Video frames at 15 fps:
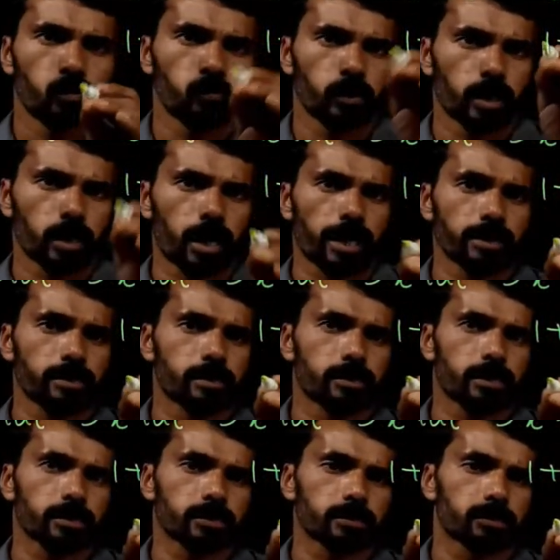we write
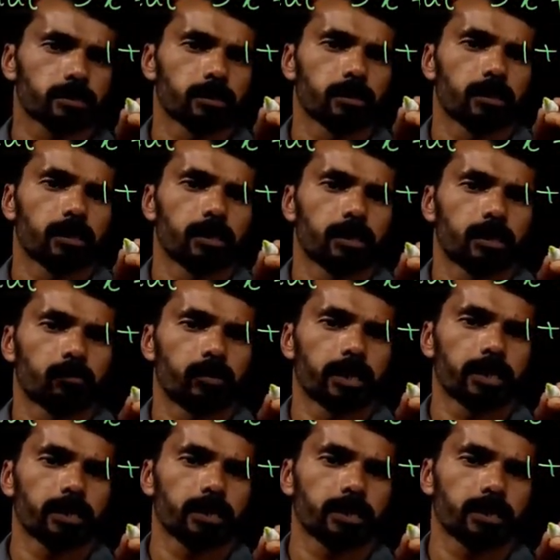this
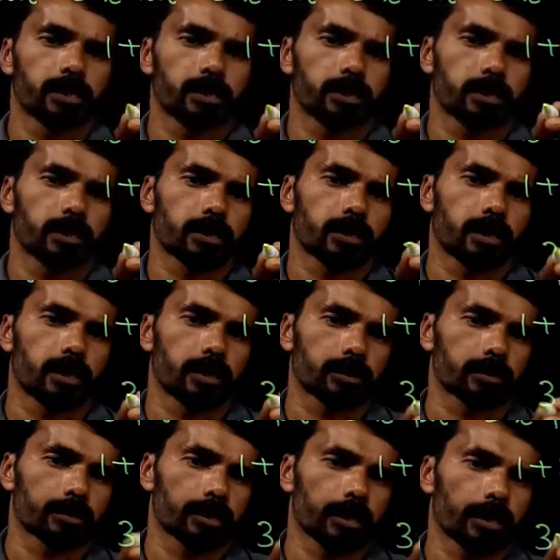dividend
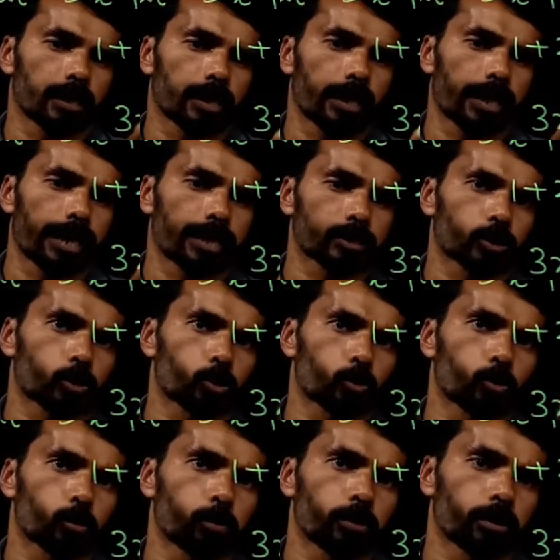here, 3x
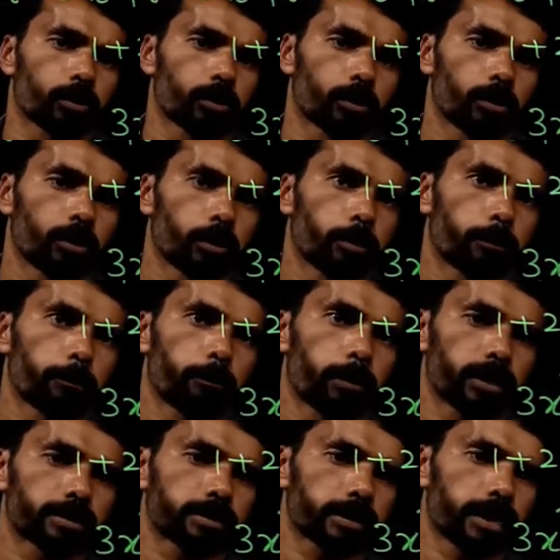cubed
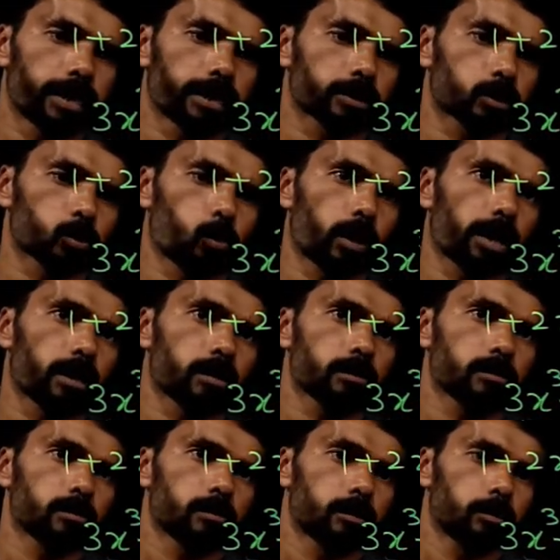plus x square
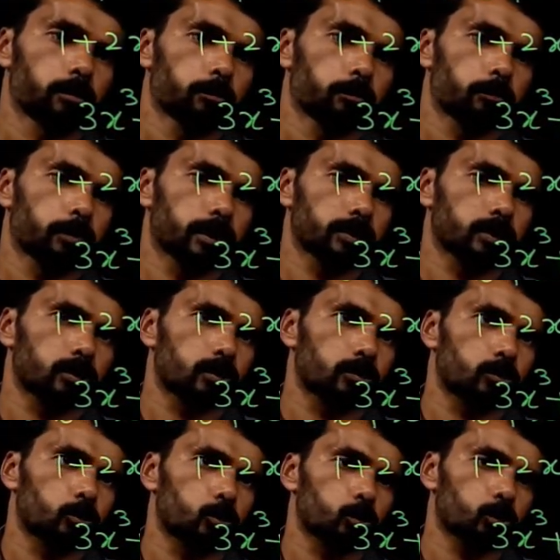plus
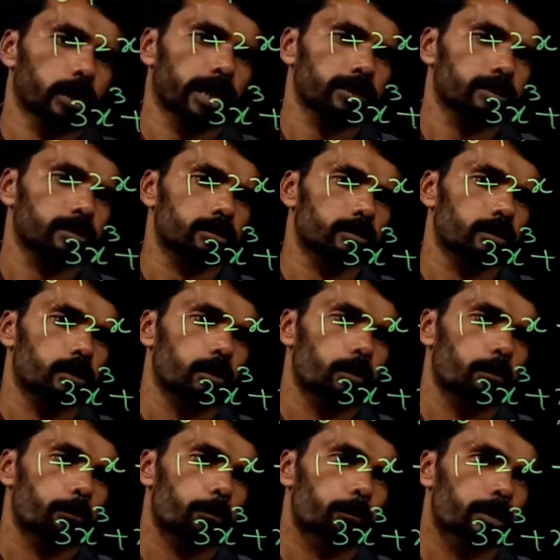2x
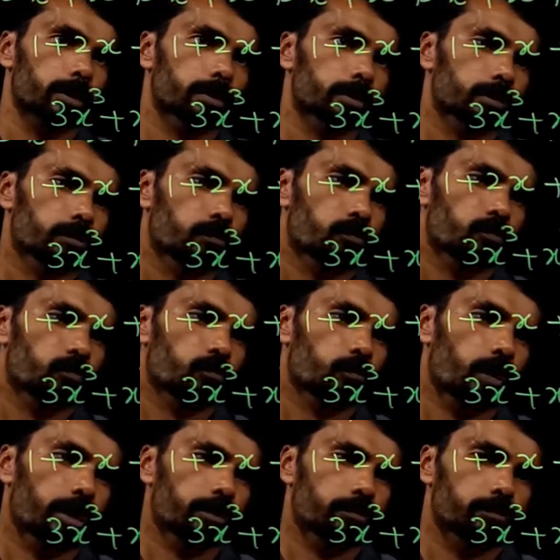plus
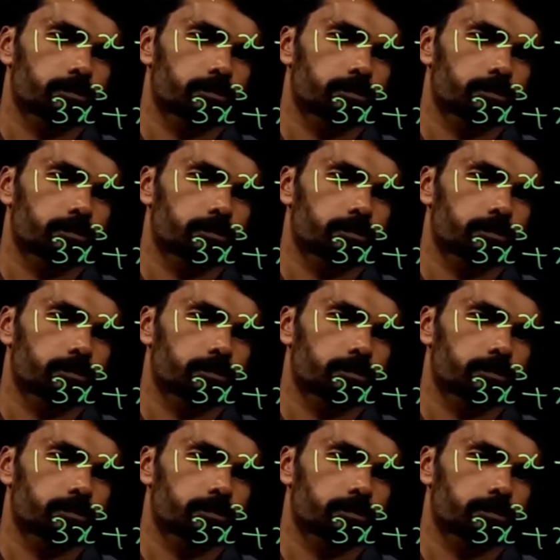5.